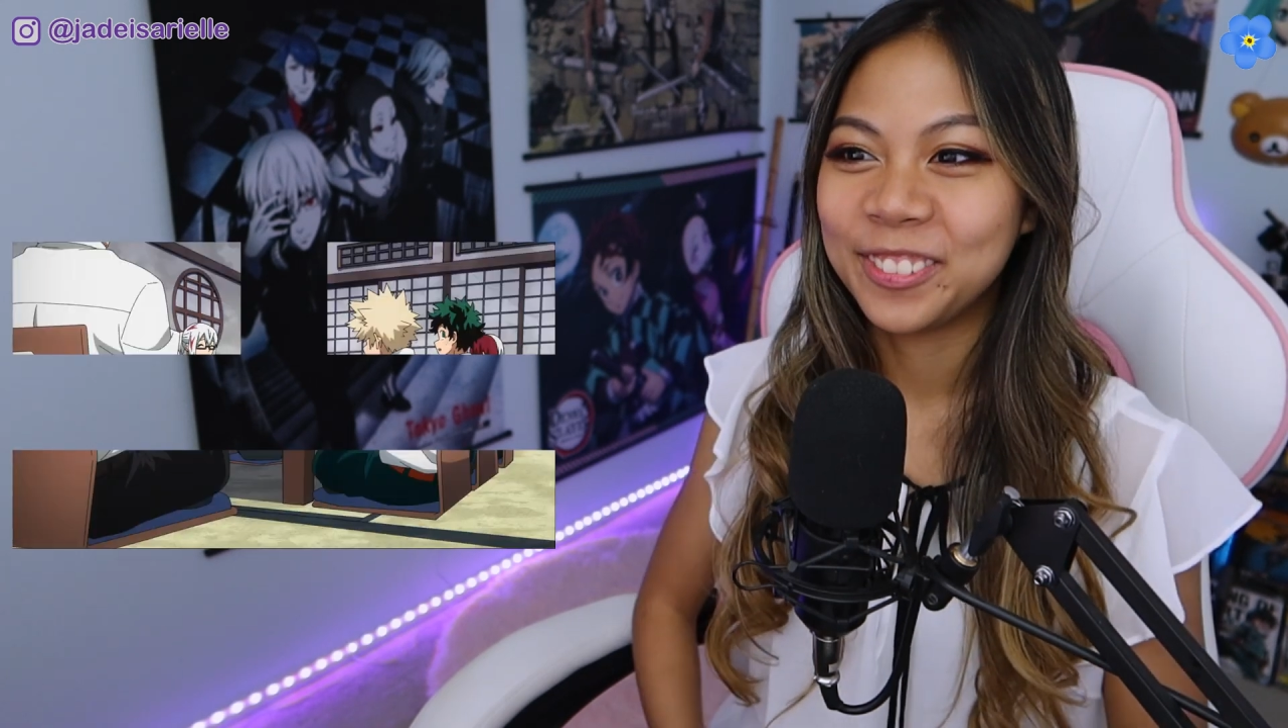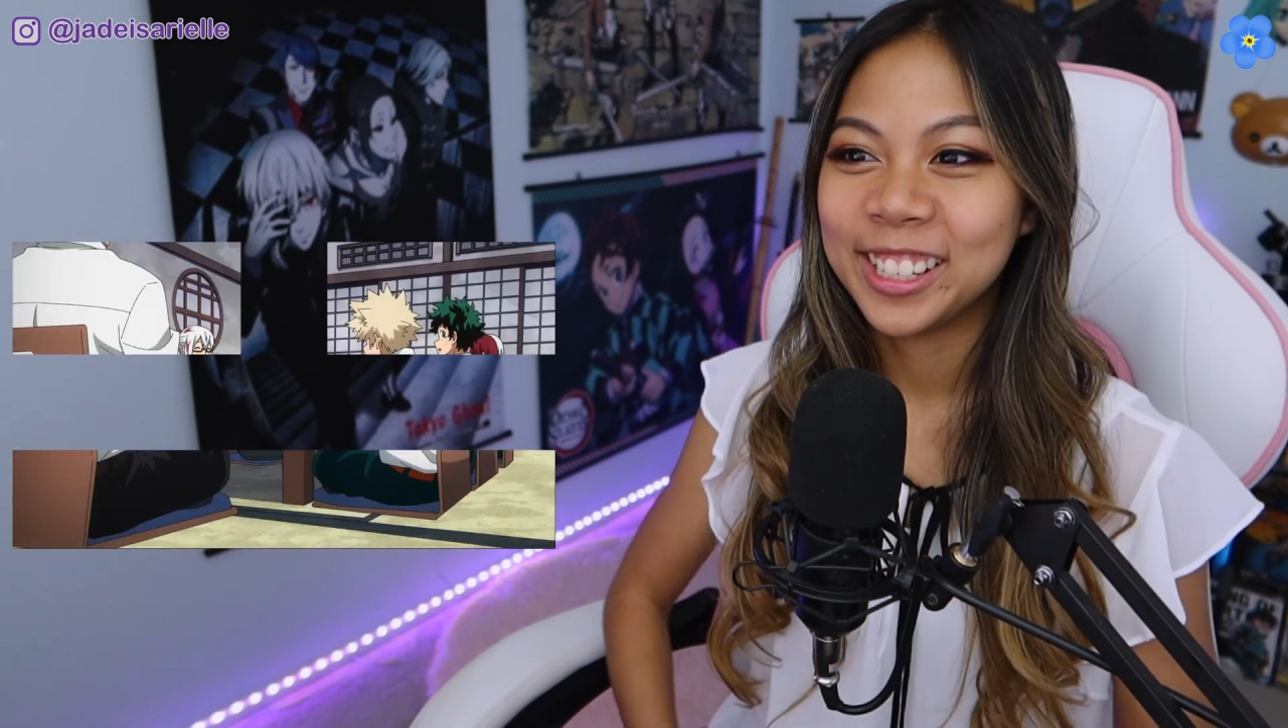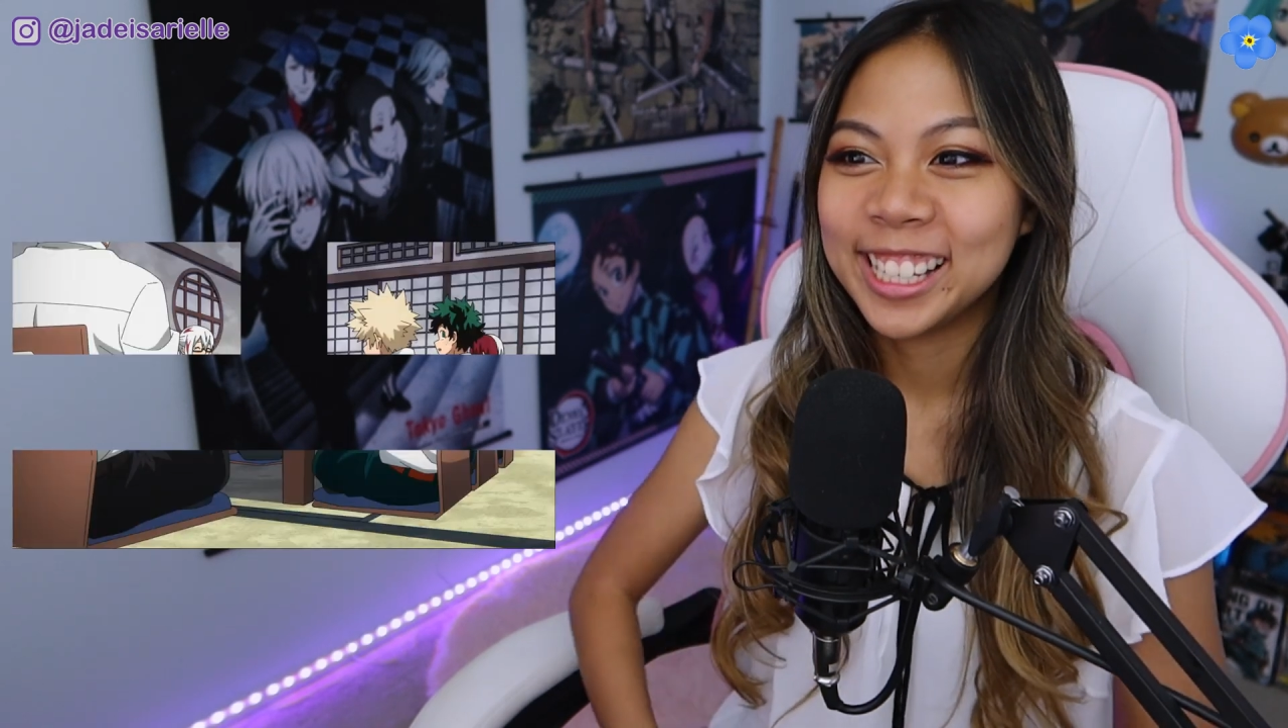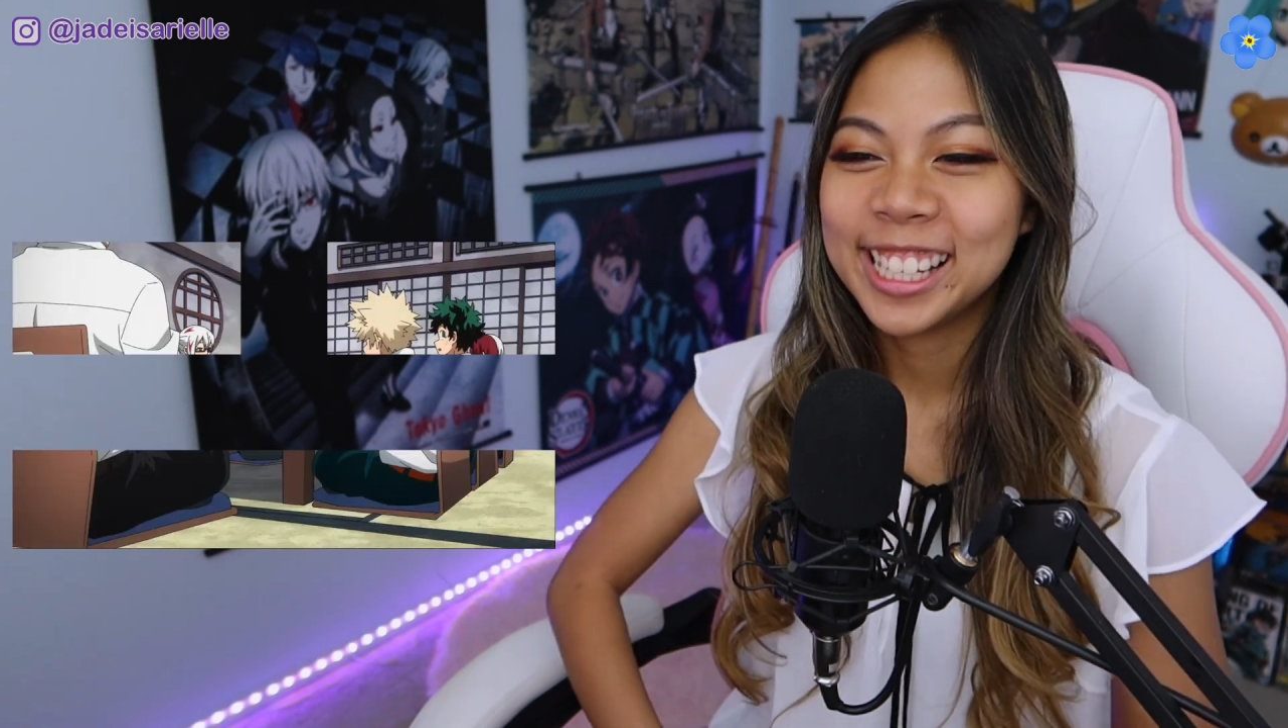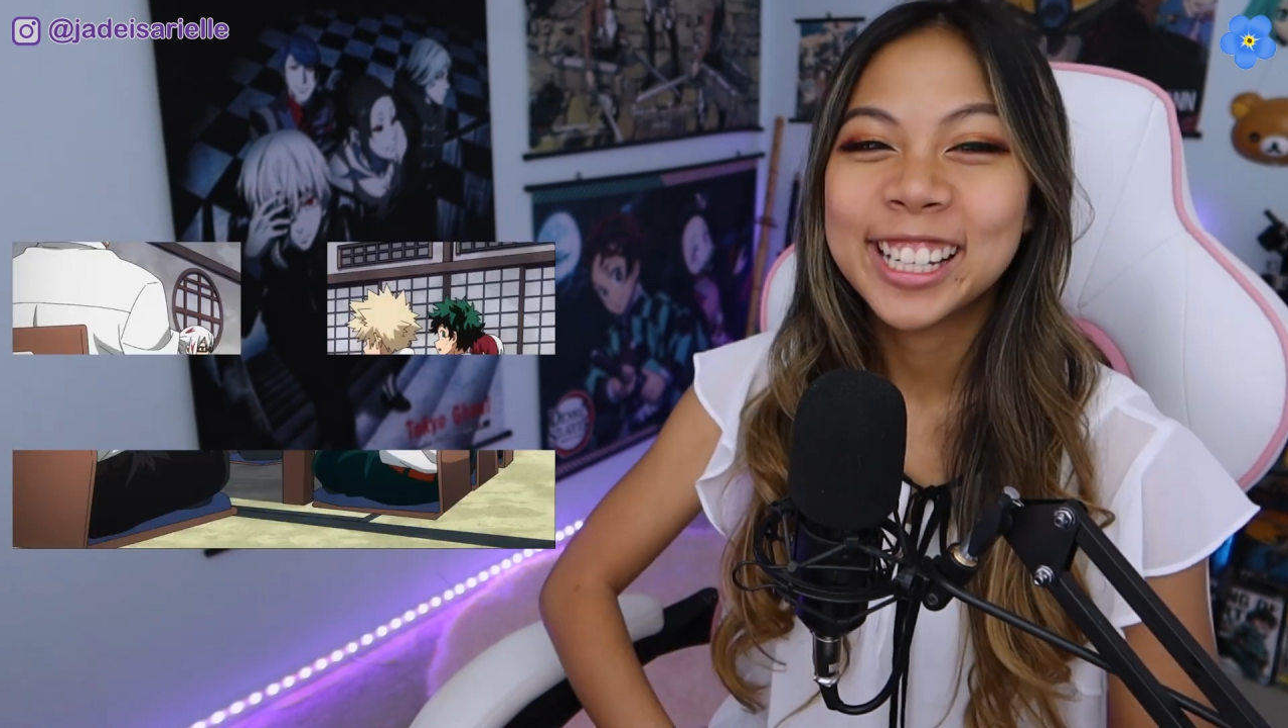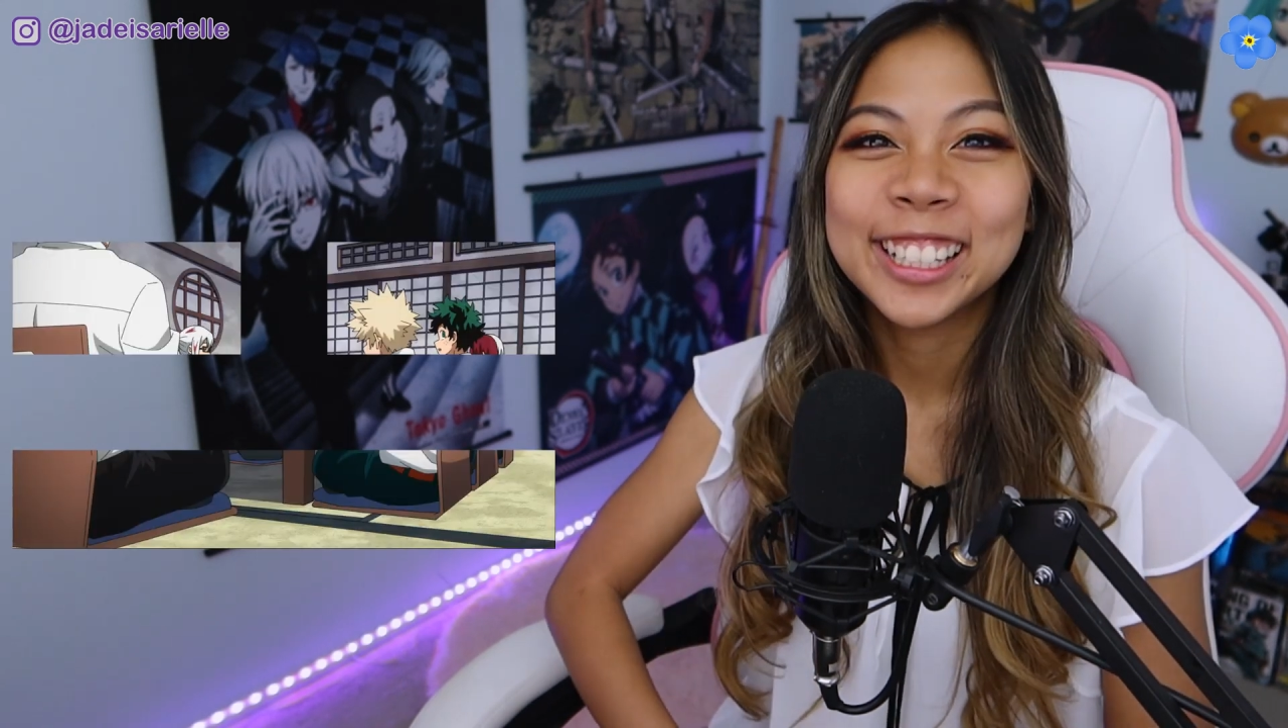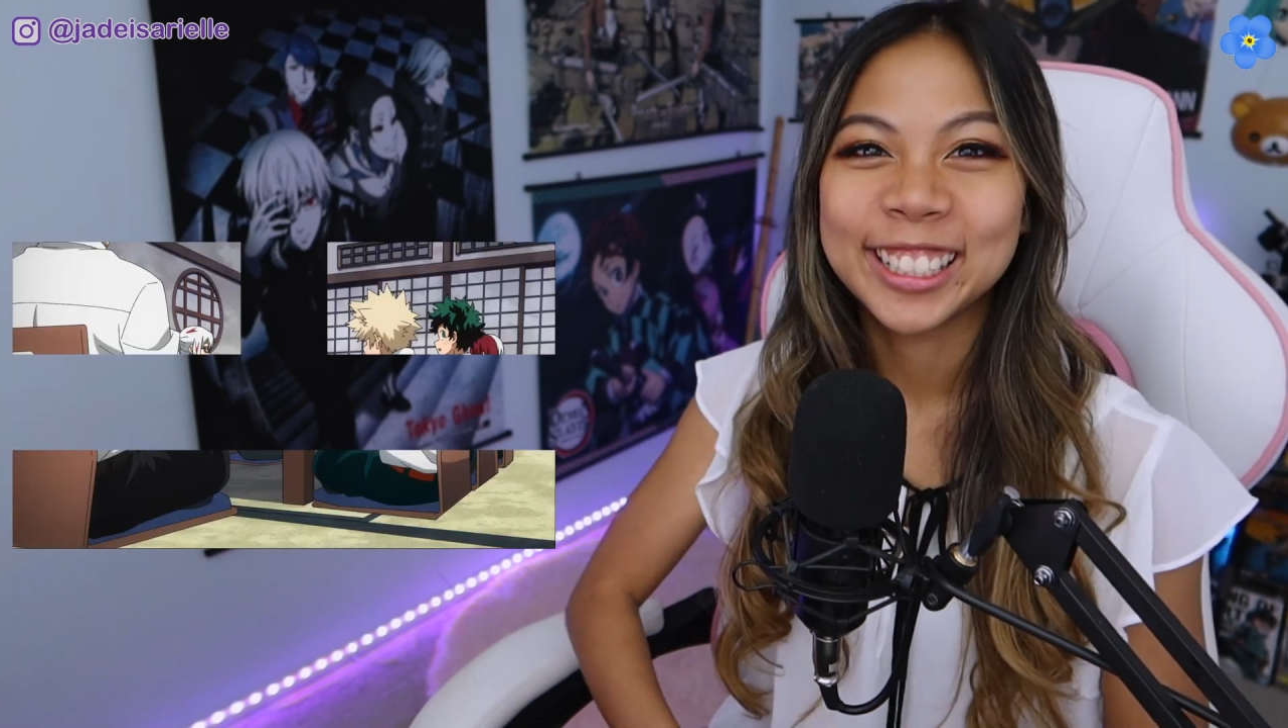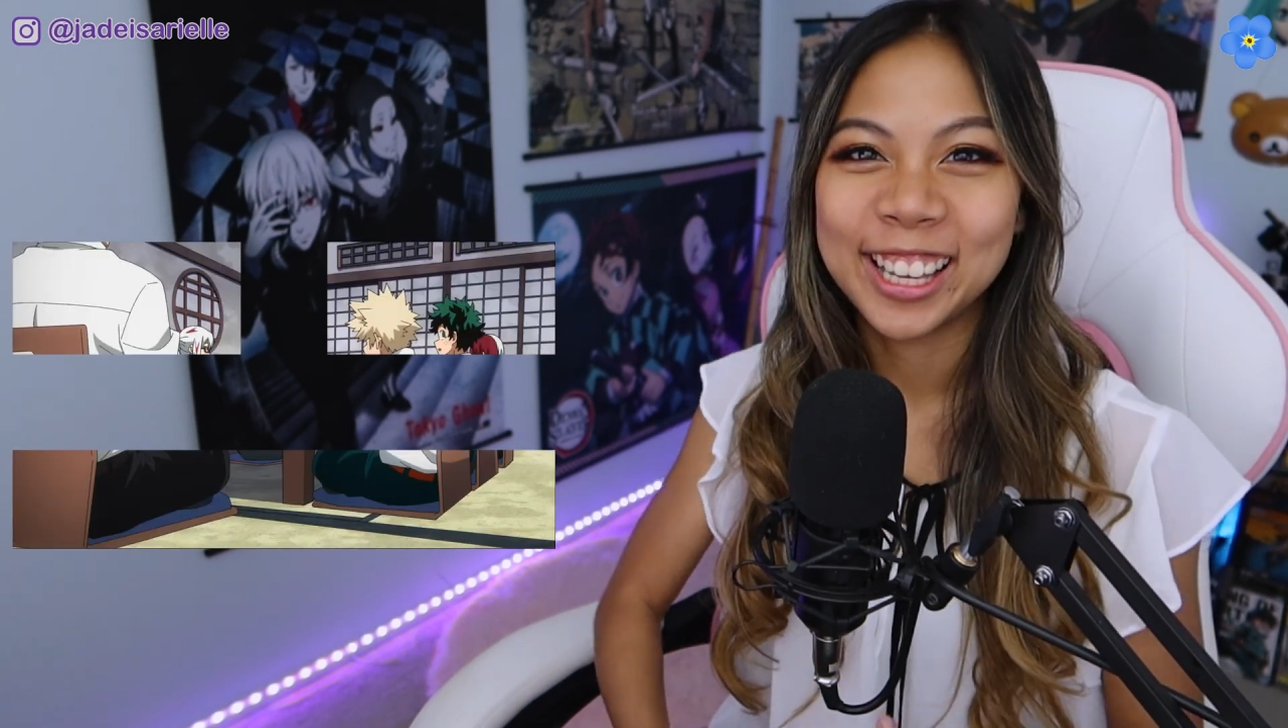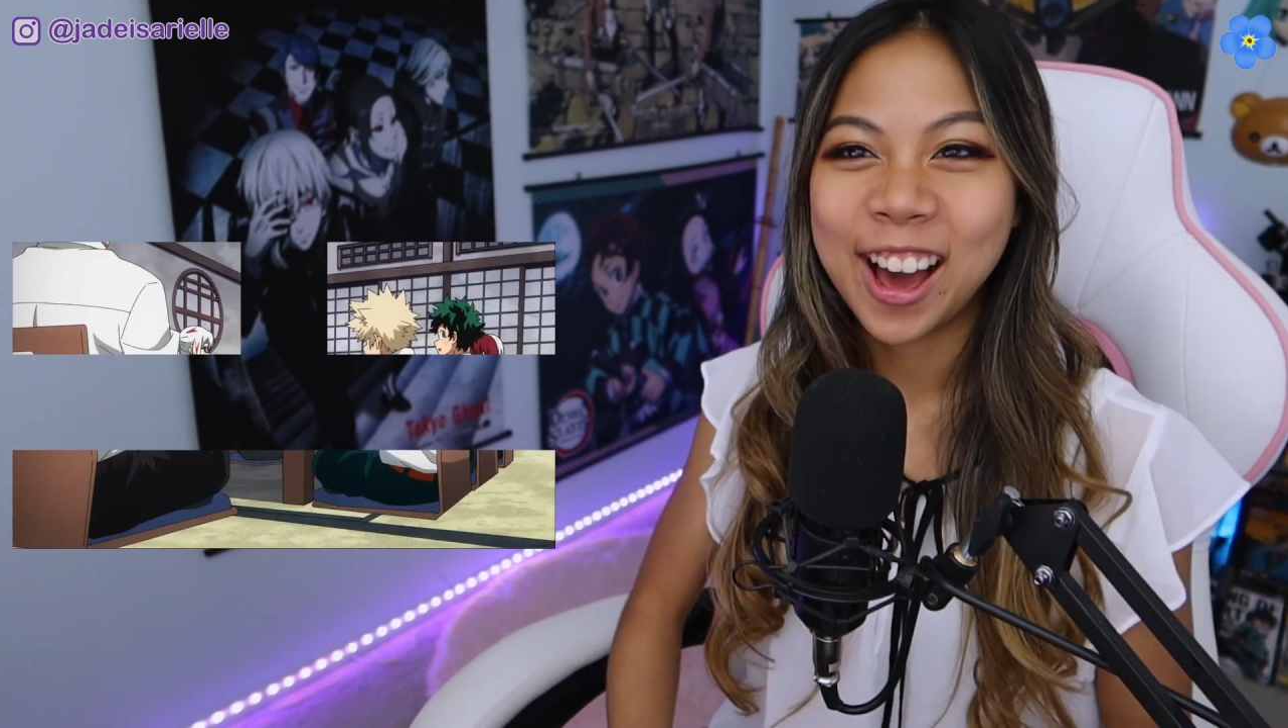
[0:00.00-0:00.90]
feel the